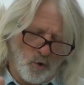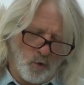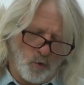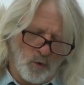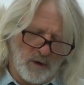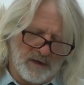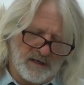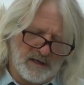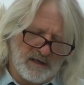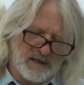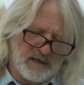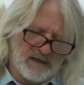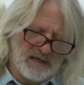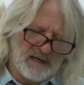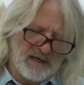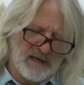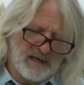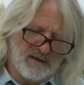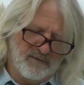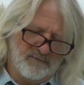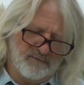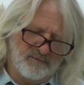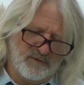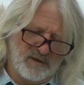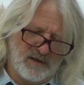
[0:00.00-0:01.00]
When
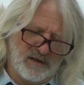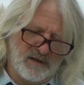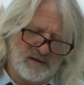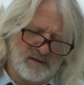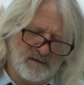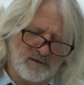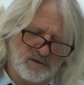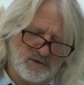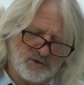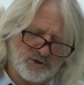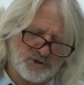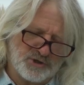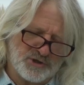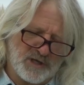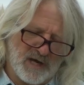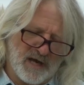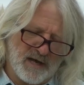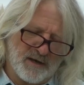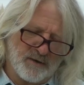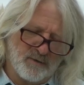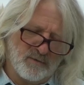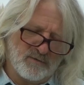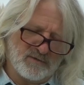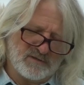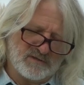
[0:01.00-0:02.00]
evening
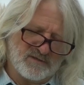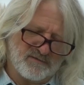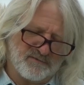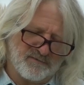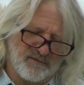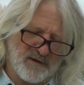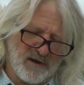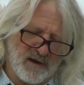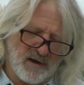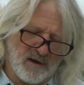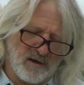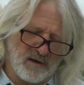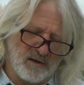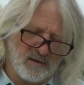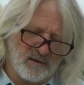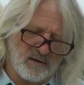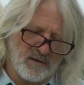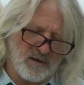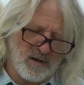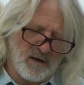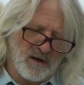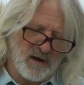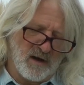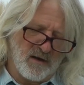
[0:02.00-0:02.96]
shadows fell